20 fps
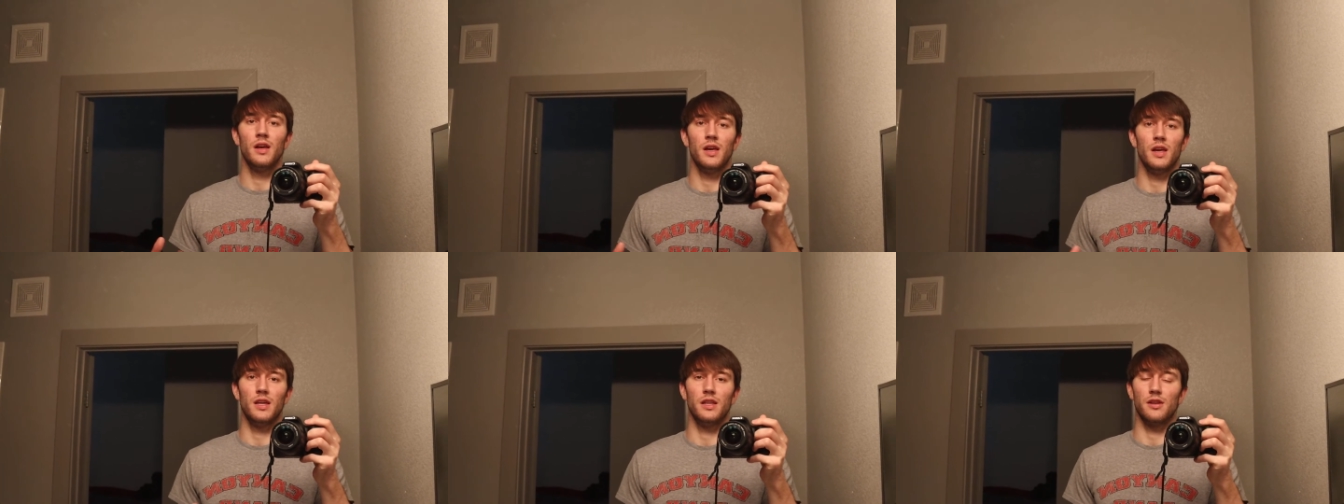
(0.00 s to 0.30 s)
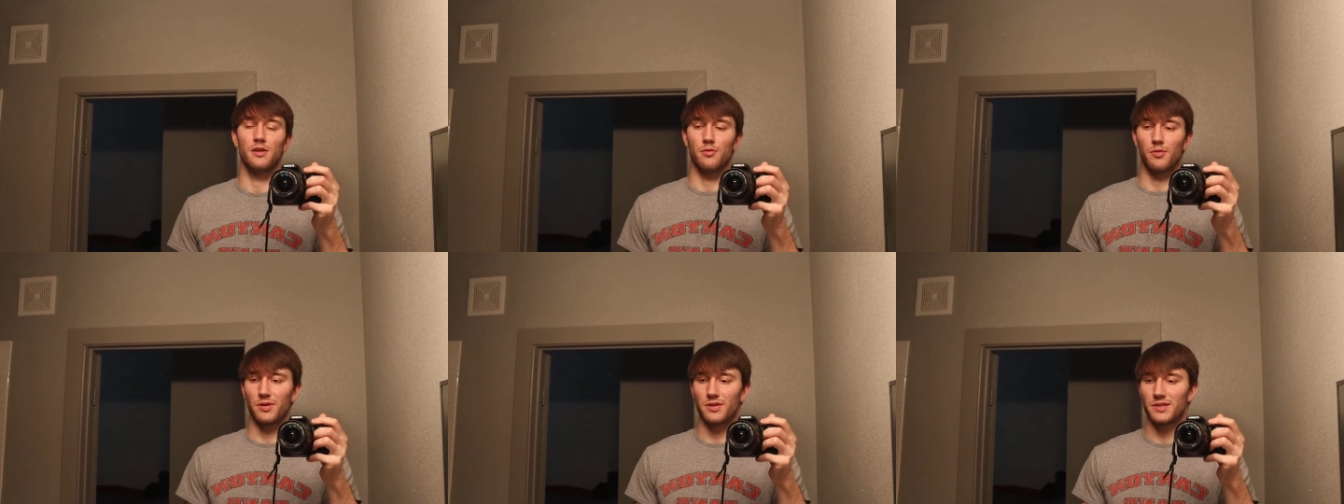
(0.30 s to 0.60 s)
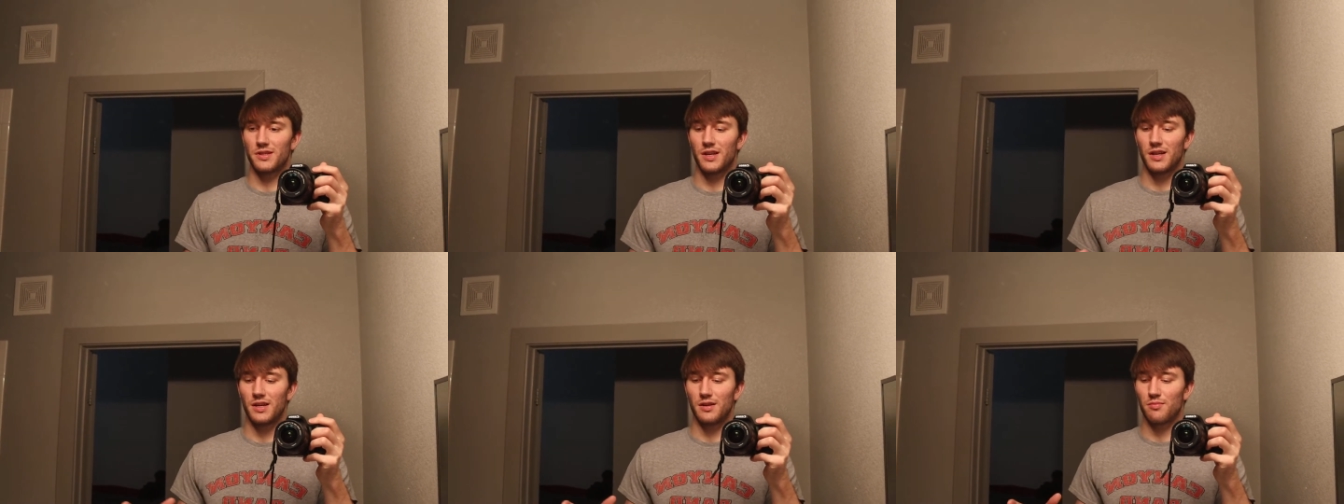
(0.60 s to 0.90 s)
and there
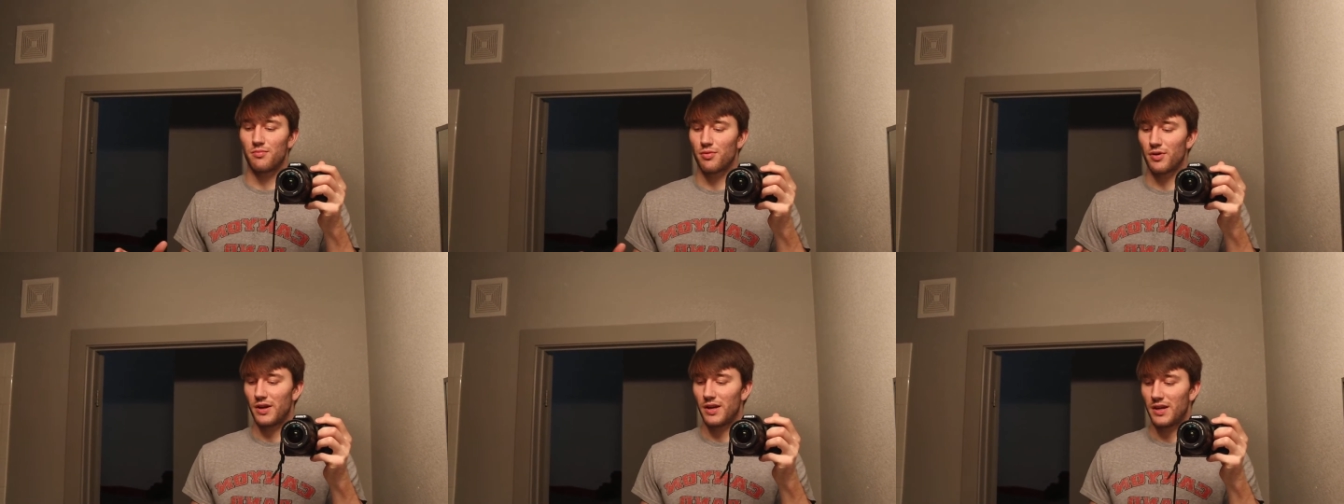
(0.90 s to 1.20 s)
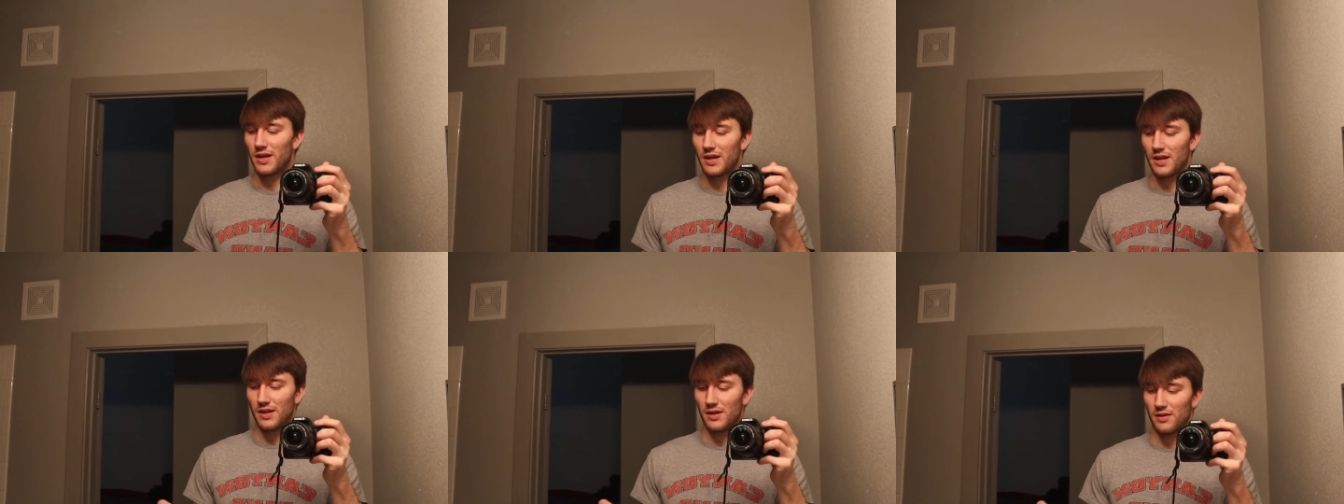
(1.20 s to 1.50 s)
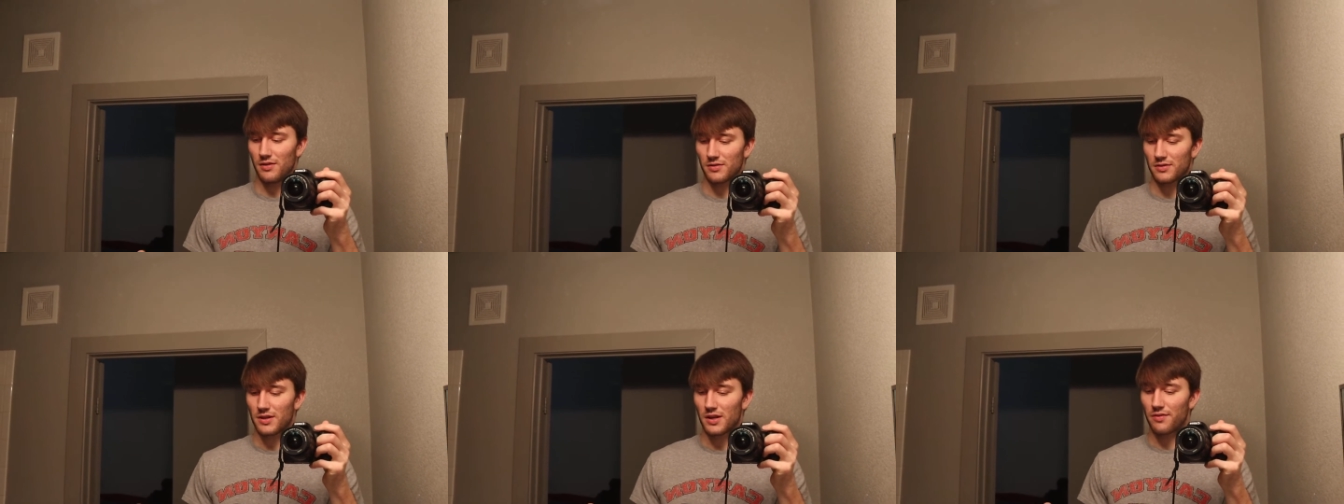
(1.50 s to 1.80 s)
wasn't any break in
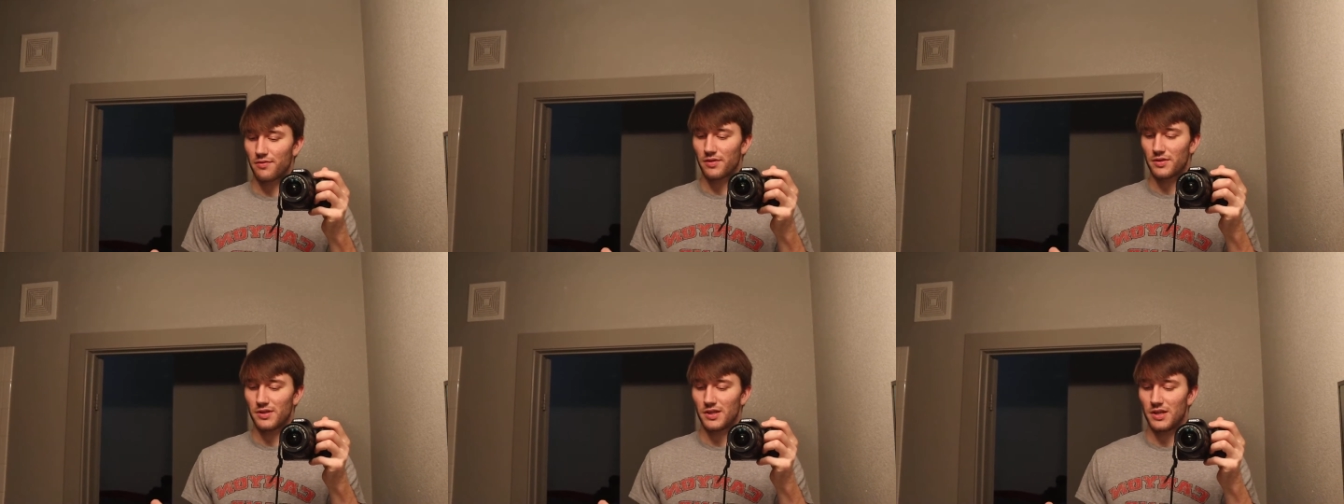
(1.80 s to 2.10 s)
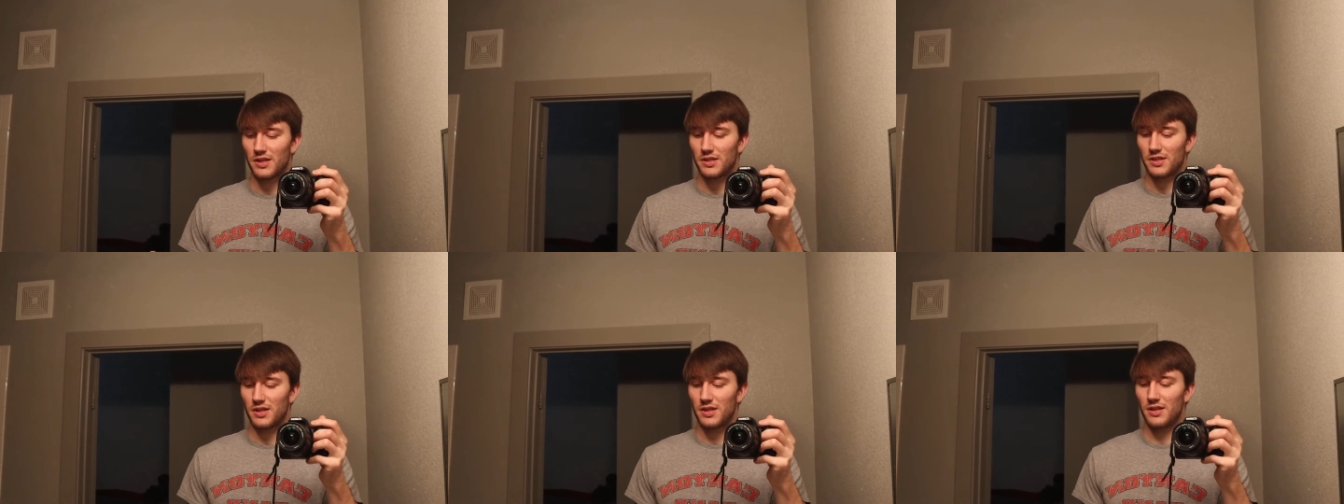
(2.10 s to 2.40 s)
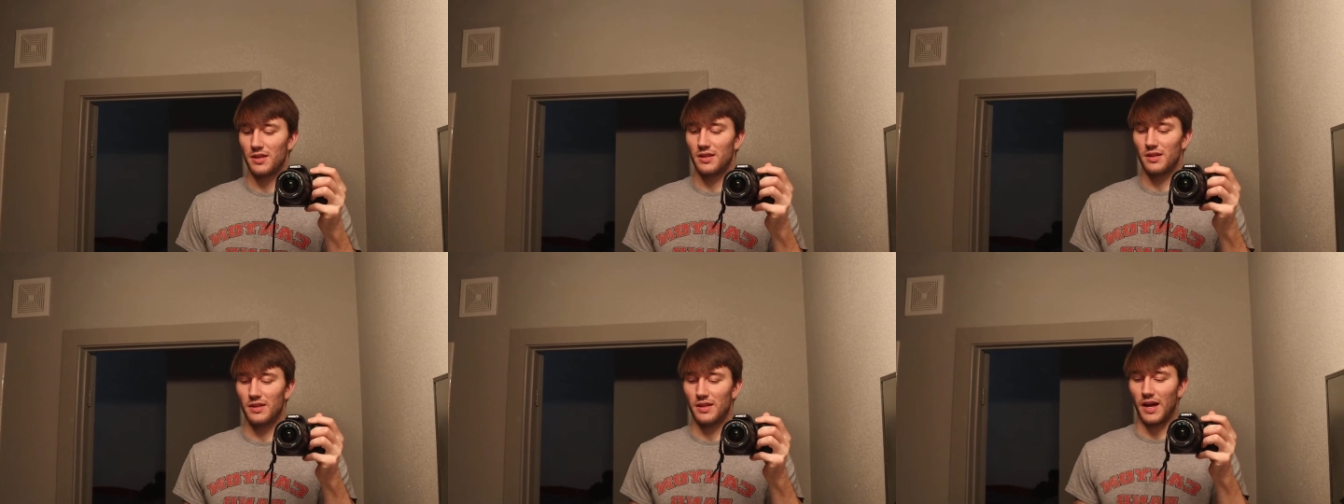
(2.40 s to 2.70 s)
y'all's
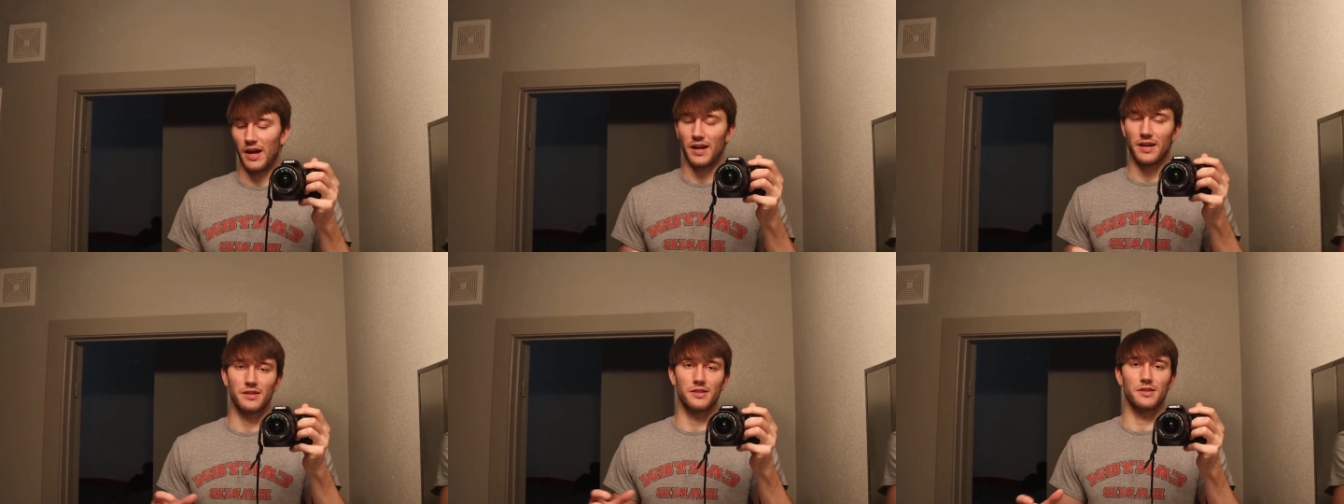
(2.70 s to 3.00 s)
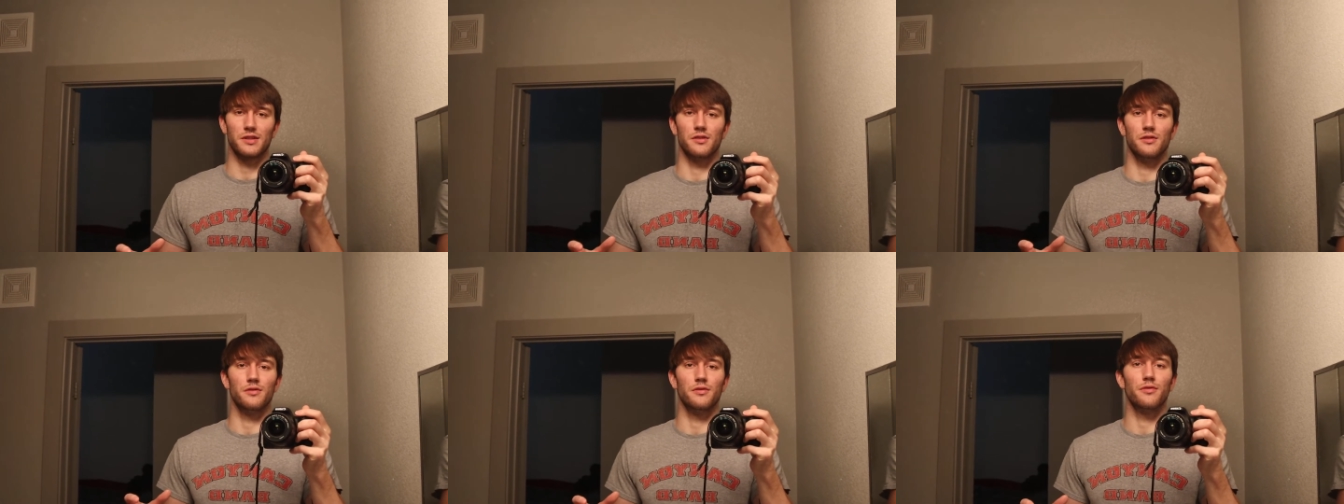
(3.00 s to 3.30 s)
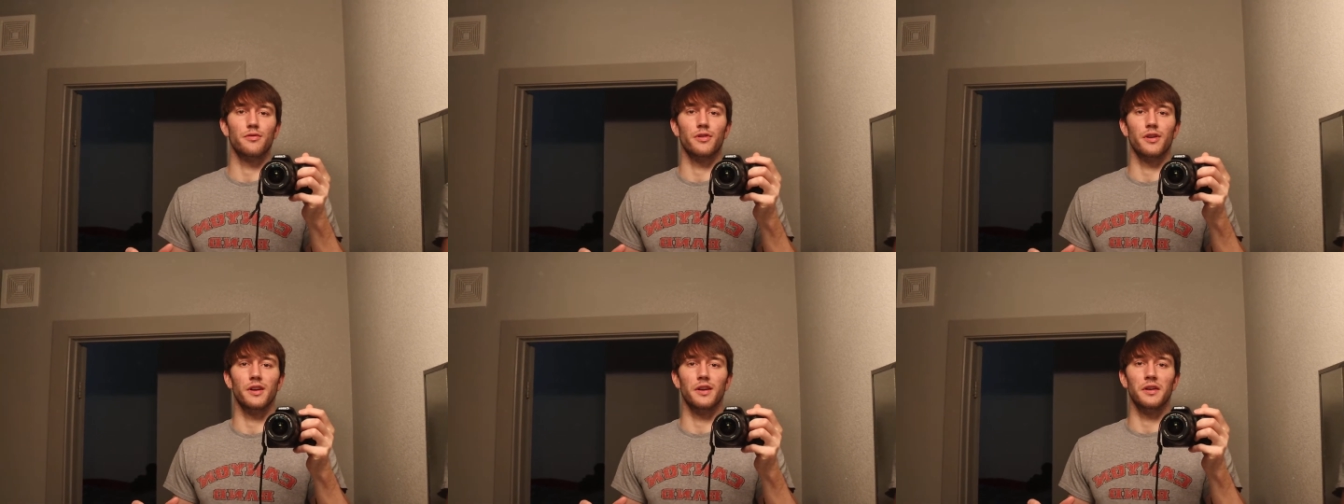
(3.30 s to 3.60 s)
conversation, that is a good
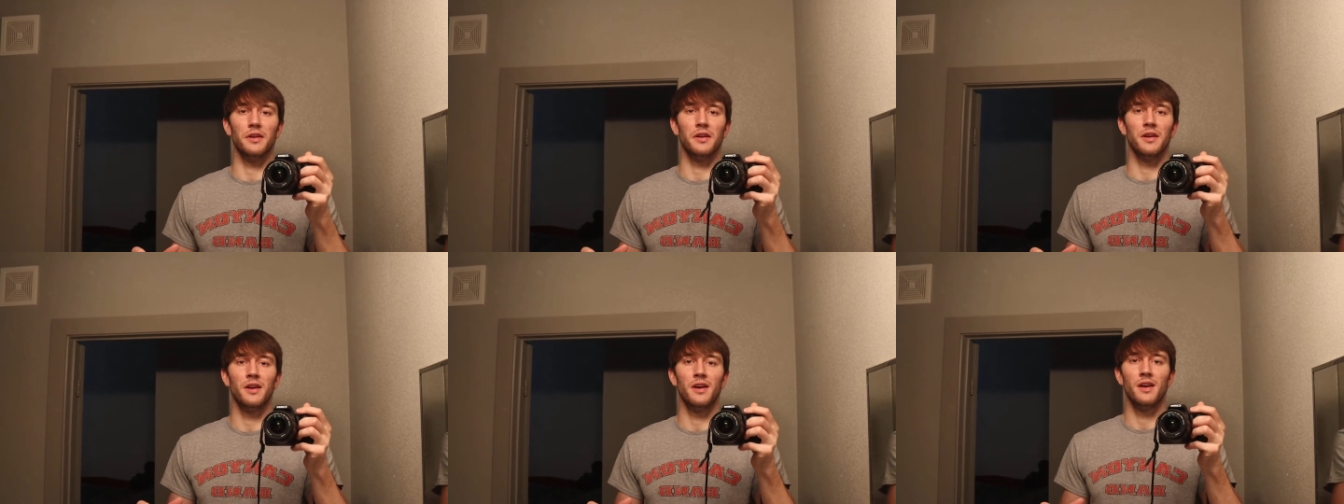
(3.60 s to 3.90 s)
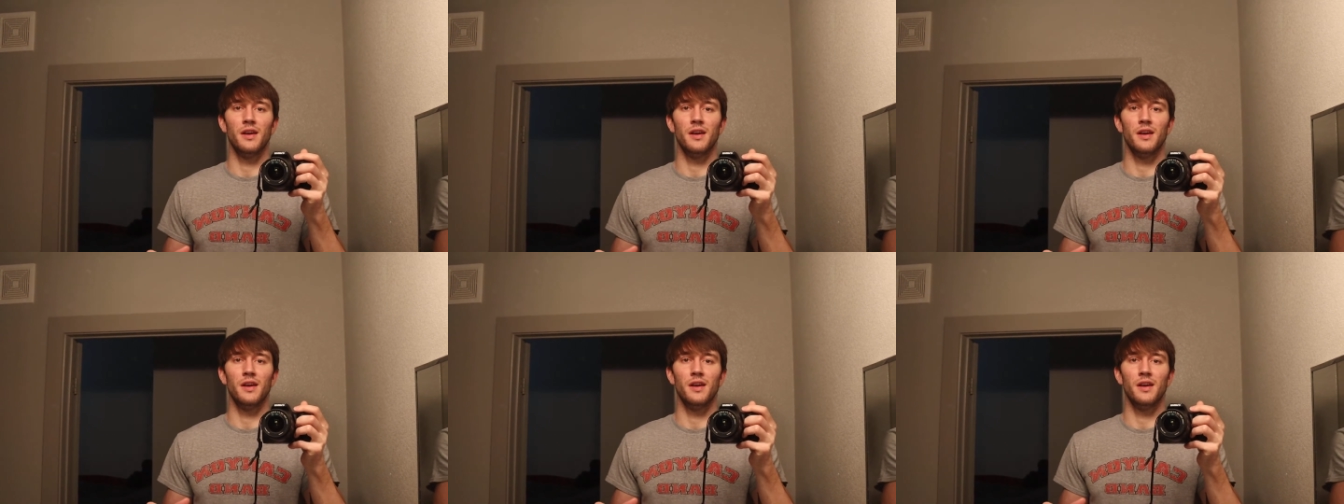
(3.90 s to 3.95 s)
friend.